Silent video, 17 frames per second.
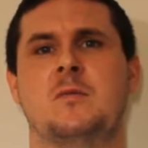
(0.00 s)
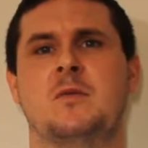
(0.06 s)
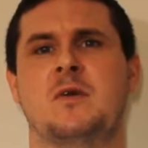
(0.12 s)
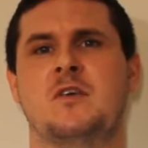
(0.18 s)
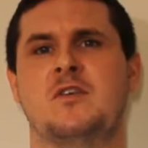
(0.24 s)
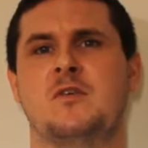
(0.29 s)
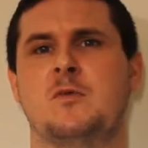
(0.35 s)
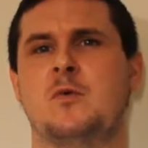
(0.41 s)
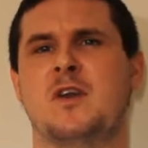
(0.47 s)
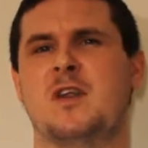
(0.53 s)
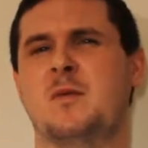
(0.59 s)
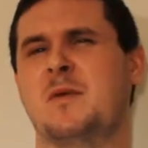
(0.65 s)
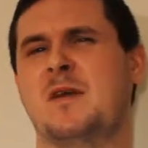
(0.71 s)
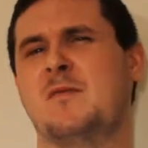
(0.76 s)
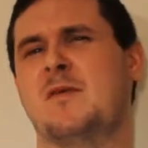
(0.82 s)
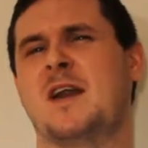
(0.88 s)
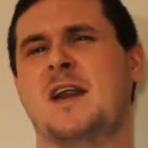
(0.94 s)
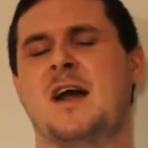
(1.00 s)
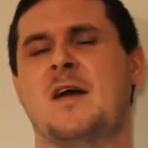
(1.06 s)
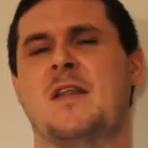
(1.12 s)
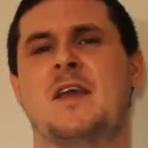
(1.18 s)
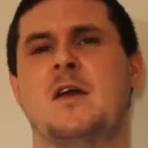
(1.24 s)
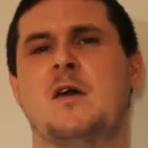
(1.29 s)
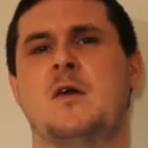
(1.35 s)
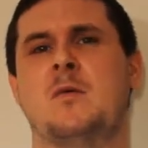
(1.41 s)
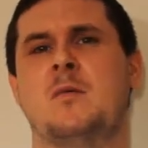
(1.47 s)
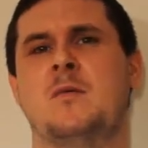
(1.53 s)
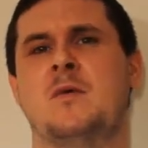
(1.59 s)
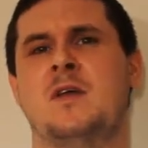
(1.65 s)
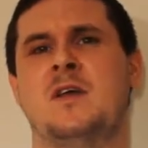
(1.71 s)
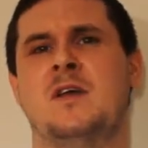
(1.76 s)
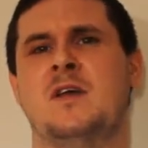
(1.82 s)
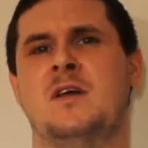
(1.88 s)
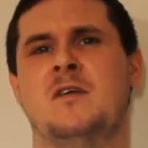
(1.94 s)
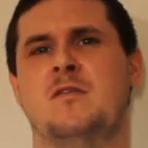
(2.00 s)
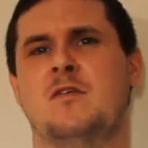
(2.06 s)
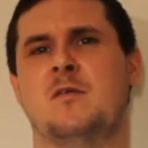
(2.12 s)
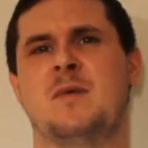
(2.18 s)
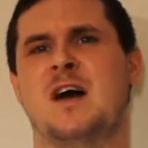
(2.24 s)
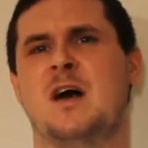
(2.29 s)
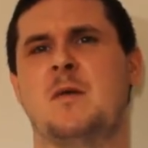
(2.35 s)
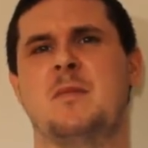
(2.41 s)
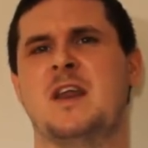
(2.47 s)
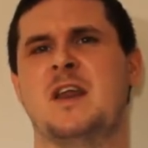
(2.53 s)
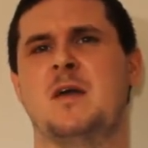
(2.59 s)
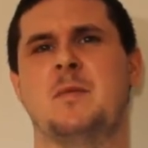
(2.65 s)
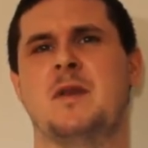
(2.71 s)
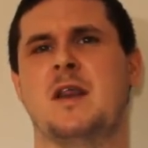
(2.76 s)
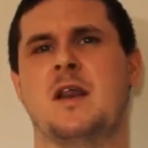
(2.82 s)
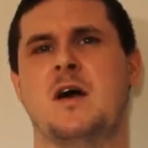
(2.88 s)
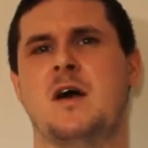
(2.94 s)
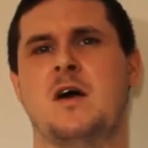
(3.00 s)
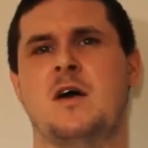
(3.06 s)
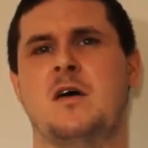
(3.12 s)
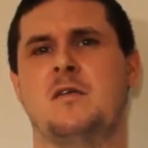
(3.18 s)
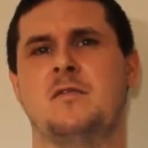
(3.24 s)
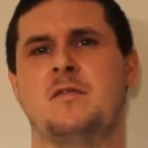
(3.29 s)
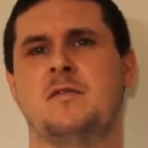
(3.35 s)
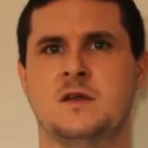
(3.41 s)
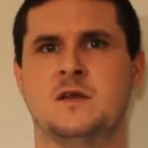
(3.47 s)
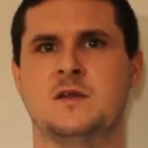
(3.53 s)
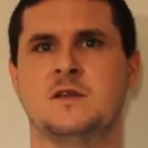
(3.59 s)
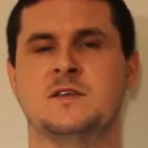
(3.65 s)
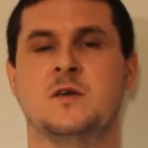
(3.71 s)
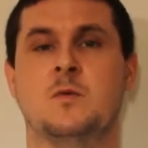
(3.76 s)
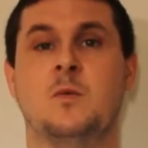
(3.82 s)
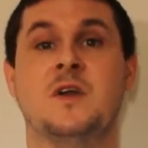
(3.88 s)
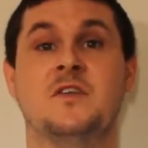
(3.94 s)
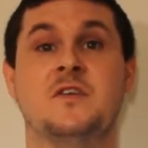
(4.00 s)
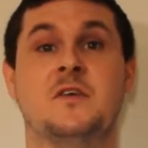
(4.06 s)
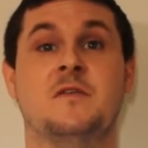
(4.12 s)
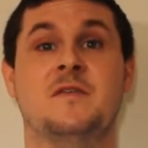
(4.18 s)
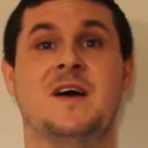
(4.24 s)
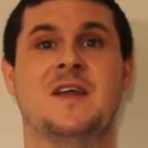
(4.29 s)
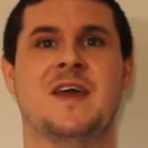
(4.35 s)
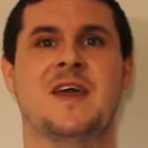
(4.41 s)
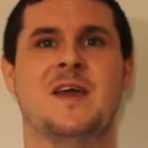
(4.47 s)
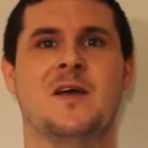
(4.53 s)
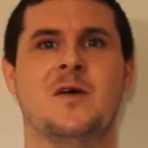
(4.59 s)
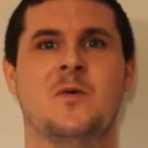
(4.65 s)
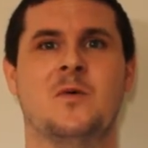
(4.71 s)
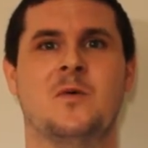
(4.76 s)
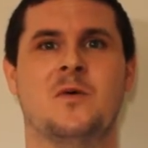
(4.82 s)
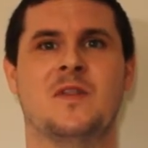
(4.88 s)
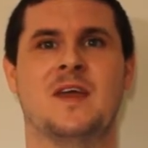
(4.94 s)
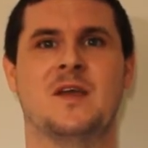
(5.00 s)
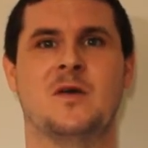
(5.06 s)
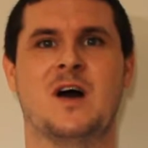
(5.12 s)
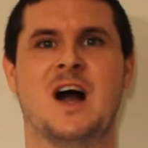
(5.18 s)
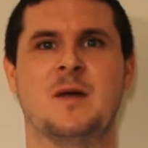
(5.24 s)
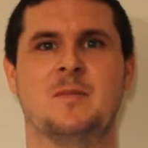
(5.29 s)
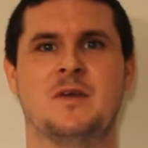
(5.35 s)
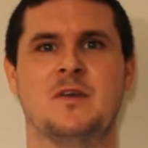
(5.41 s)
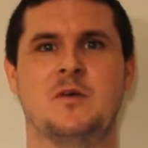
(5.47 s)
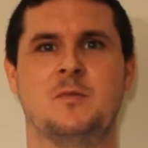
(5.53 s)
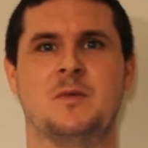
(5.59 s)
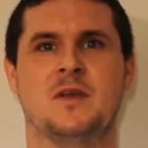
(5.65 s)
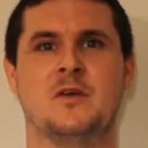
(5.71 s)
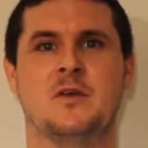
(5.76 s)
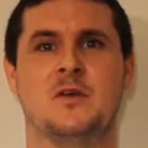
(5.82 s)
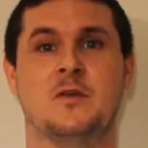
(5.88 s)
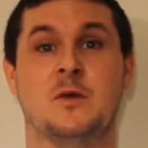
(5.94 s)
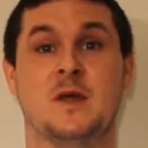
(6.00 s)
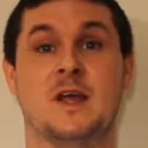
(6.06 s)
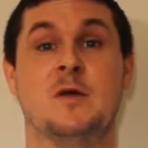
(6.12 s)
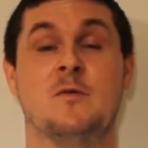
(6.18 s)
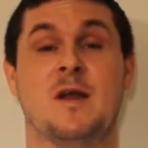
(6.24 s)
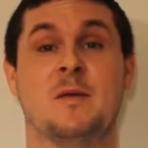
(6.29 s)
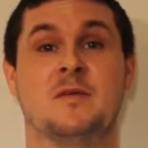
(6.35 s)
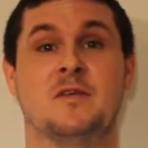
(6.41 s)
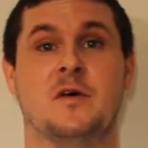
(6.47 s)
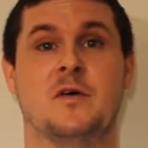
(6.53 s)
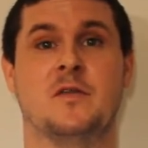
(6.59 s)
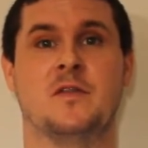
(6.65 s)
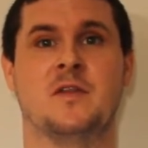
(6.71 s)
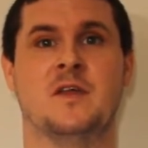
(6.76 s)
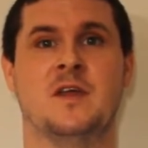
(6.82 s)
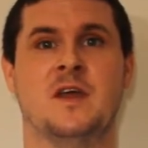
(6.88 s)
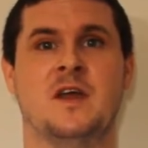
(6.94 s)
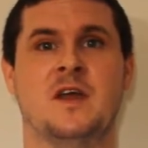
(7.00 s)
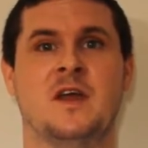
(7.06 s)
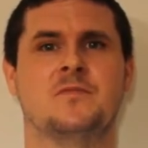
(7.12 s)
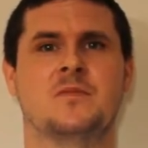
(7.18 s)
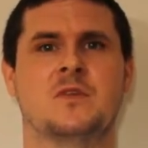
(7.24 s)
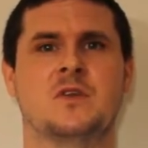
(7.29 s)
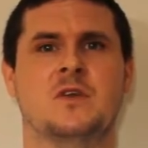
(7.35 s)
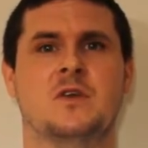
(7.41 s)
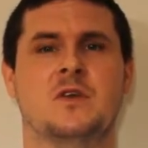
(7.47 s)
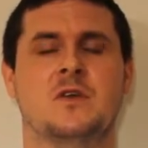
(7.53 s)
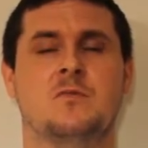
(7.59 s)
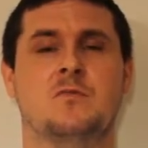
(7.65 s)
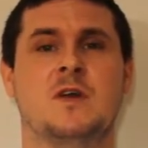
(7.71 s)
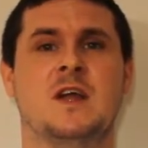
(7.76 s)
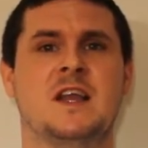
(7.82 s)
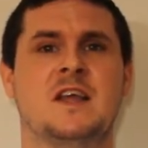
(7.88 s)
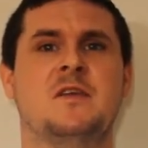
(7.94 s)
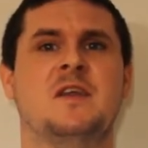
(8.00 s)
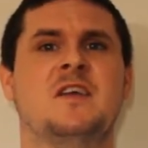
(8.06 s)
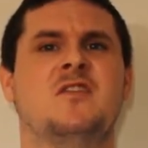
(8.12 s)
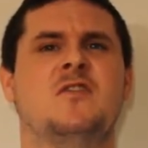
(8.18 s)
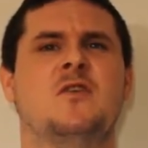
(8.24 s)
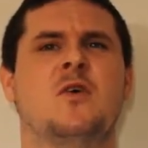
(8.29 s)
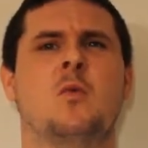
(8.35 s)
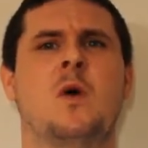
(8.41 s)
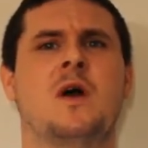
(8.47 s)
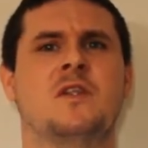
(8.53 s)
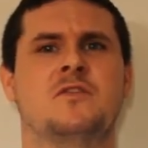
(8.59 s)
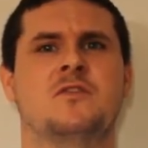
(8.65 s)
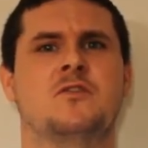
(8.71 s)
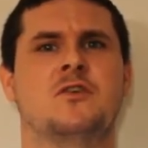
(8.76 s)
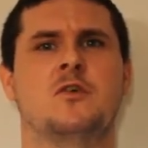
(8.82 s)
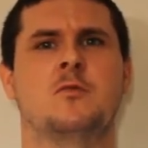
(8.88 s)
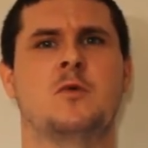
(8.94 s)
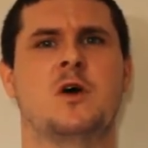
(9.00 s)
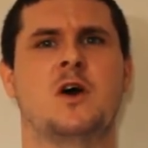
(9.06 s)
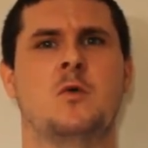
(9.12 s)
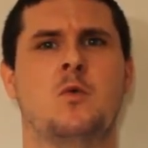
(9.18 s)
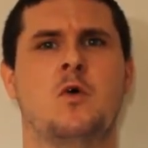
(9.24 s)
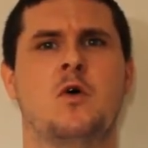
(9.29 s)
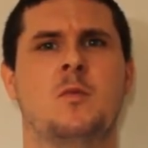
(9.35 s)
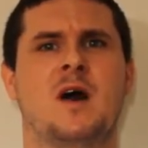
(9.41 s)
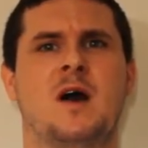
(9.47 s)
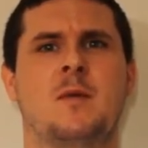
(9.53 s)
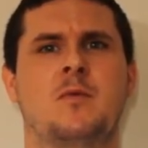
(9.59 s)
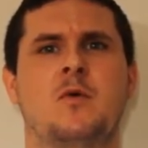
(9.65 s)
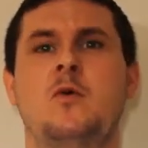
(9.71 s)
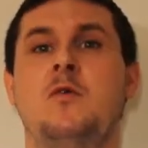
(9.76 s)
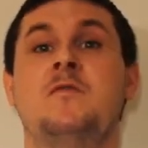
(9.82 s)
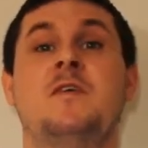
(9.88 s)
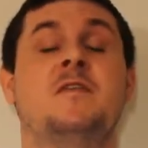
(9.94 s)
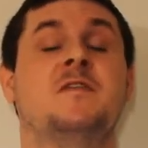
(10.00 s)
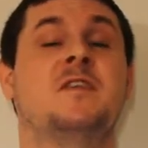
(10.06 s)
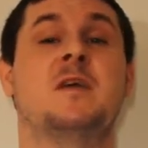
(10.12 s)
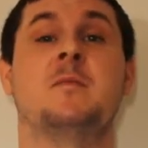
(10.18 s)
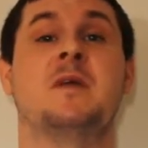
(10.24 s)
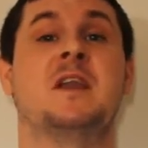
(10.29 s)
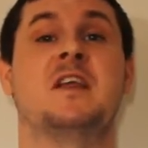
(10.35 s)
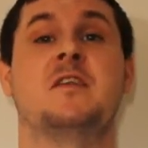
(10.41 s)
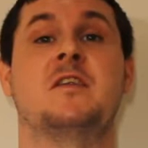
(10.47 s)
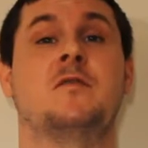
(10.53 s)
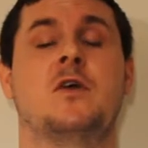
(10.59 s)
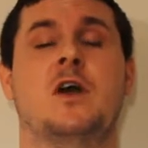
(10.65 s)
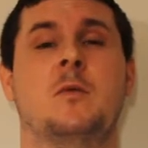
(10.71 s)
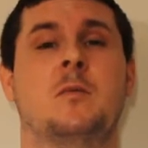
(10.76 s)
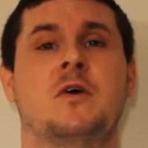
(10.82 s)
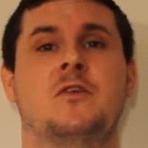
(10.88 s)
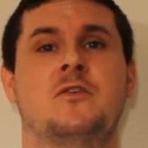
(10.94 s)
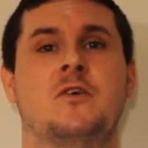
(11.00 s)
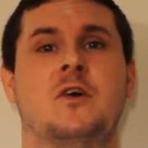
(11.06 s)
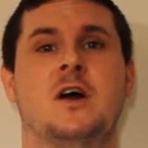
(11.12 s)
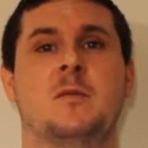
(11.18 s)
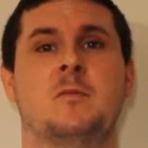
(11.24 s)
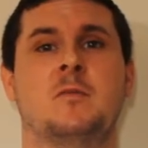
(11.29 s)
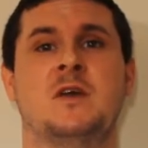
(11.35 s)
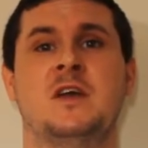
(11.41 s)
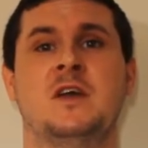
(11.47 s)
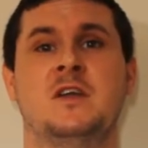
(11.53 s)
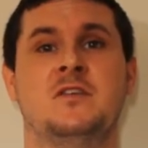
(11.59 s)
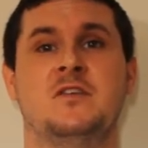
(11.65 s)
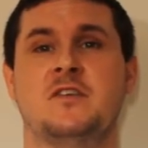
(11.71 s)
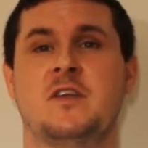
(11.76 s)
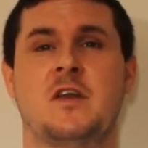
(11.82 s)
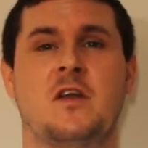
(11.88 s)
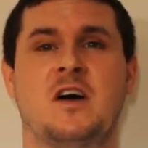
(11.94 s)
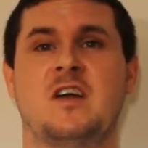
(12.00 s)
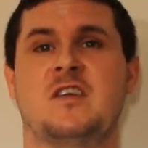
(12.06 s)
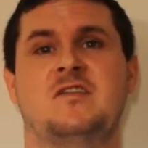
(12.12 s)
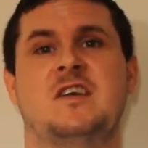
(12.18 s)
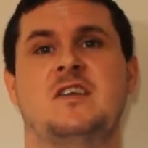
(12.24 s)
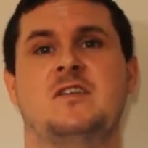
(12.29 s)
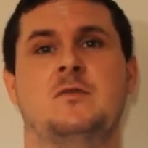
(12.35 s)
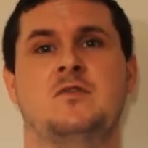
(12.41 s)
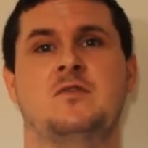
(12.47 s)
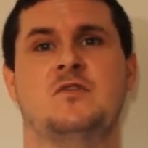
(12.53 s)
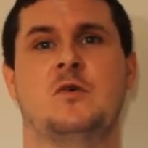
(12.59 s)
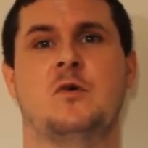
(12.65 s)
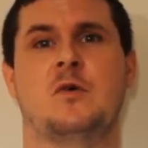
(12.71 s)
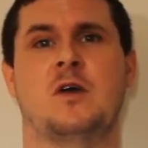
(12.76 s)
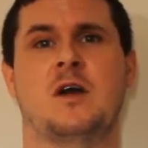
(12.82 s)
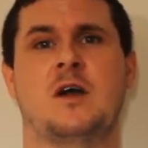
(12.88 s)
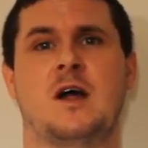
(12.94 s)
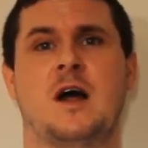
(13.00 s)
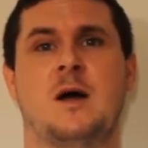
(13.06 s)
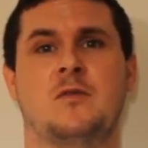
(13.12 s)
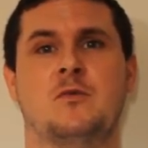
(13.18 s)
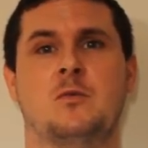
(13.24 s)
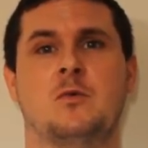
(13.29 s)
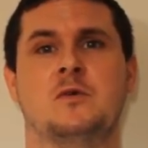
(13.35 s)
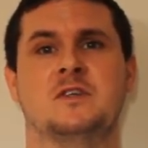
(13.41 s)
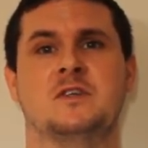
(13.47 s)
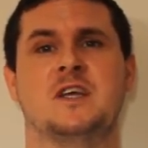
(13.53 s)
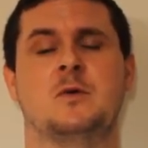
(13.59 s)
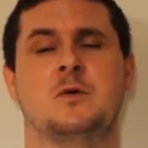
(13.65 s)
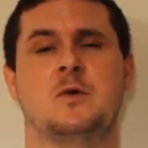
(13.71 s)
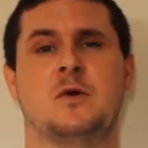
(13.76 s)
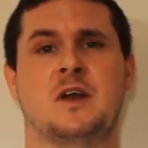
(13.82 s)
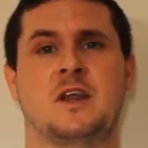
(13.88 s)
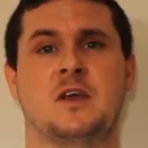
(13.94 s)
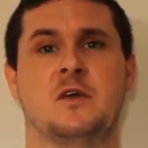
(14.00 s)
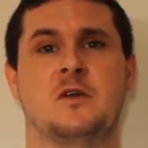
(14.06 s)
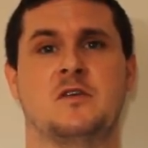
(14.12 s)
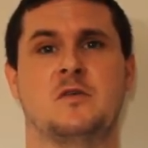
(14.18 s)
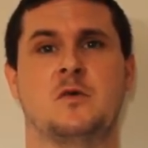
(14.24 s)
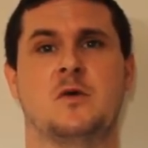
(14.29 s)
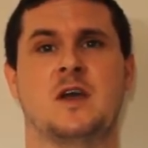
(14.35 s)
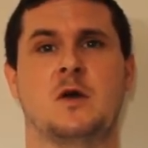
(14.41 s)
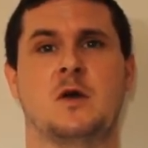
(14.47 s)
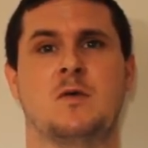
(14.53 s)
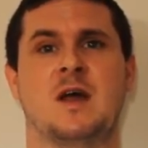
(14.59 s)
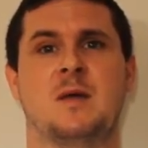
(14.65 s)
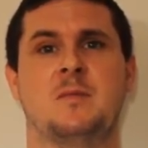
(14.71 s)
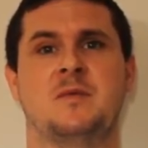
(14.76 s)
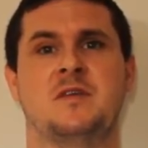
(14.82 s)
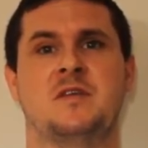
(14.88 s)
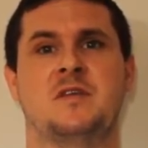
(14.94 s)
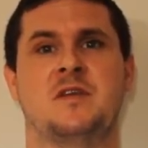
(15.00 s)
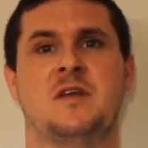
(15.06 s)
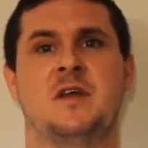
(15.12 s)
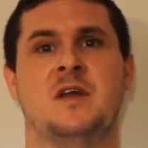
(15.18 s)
because you want to be running up the hill for about a minute and a half. So once you've found a hill that you're happy you can do hill reps on, really you need to do a 1 to 2 mile warm up, or 15 minutes if you're going by time. Just a nice gentle jog up towards the hill you're going to use for your hill reps.